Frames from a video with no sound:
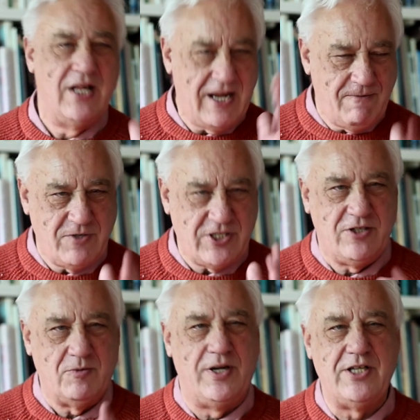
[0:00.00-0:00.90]
Every
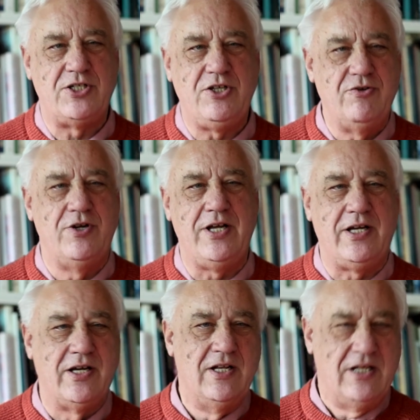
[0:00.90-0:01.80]
single one is a
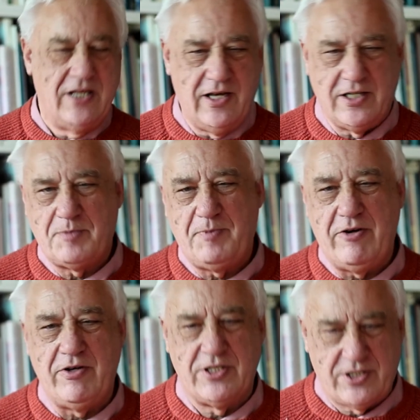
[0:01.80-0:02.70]
unique
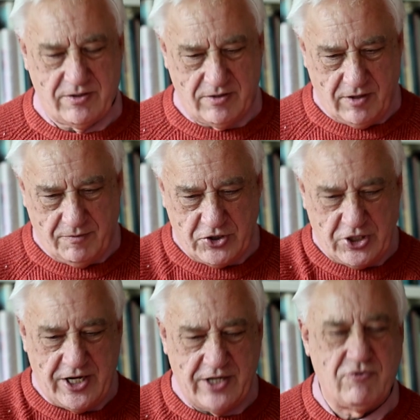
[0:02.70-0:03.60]
experience of a
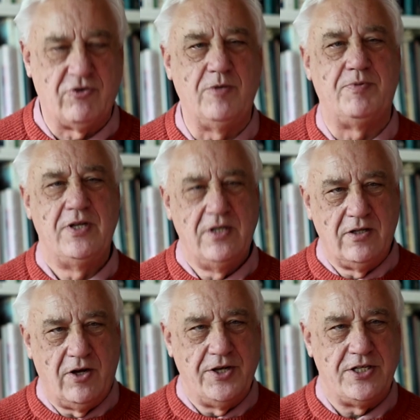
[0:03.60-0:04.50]
shared group
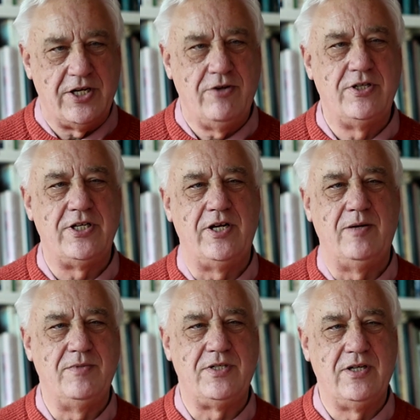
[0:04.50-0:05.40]
on its own
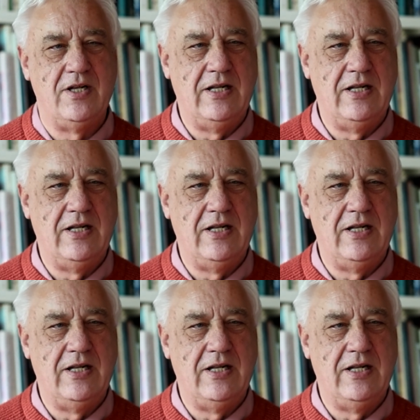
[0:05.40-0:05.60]
terms.